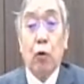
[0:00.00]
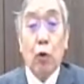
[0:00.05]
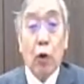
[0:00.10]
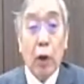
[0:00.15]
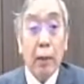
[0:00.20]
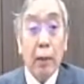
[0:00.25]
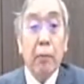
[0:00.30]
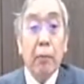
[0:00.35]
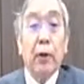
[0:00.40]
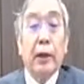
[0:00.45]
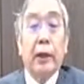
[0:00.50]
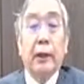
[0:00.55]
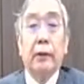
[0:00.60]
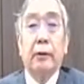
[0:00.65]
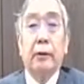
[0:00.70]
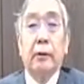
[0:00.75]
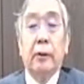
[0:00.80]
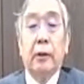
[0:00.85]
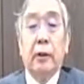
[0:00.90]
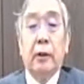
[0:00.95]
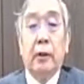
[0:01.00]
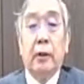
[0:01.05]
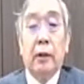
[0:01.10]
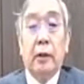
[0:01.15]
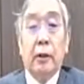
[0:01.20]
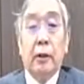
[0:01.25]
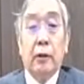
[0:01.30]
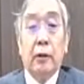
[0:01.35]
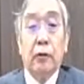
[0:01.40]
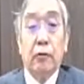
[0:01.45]
collaborate
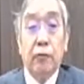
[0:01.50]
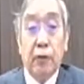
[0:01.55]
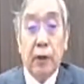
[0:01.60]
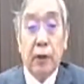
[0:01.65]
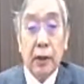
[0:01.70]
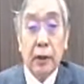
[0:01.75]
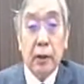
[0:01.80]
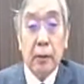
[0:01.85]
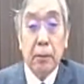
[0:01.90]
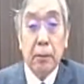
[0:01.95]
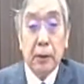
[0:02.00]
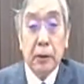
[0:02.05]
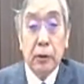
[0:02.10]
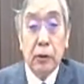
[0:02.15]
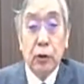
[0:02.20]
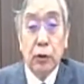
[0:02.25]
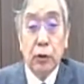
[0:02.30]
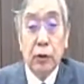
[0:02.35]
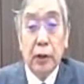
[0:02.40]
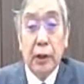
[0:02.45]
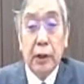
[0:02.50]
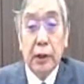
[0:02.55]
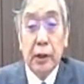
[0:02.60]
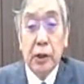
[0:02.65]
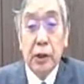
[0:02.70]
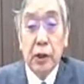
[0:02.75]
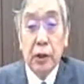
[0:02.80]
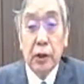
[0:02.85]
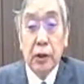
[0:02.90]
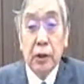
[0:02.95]
to further pursue
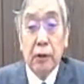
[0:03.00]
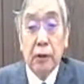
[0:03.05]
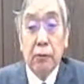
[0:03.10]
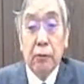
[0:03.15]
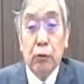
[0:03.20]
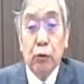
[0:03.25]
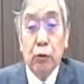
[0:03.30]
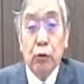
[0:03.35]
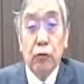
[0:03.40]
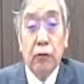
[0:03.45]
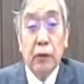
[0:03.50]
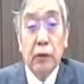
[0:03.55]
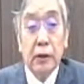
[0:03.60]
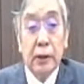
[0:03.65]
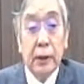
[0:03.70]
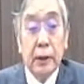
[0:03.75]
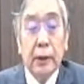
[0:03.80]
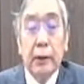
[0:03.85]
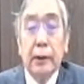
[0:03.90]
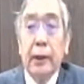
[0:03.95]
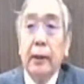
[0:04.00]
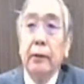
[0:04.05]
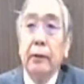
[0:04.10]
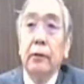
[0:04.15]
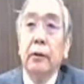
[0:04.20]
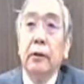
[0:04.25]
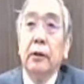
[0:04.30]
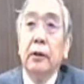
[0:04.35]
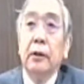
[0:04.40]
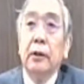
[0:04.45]
initiatives to facilitate
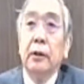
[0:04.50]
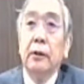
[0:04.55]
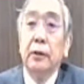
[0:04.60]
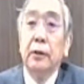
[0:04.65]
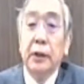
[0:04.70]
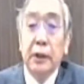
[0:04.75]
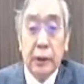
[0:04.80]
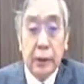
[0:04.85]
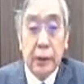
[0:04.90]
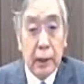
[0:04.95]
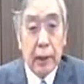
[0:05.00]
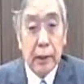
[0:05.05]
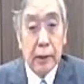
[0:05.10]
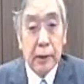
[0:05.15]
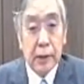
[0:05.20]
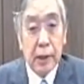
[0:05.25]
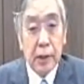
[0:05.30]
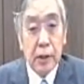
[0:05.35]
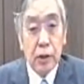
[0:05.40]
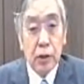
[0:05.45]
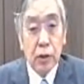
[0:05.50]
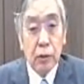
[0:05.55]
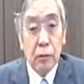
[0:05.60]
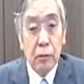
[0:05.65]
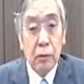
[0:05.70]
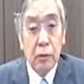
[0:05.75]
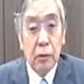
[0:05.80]
digitalization,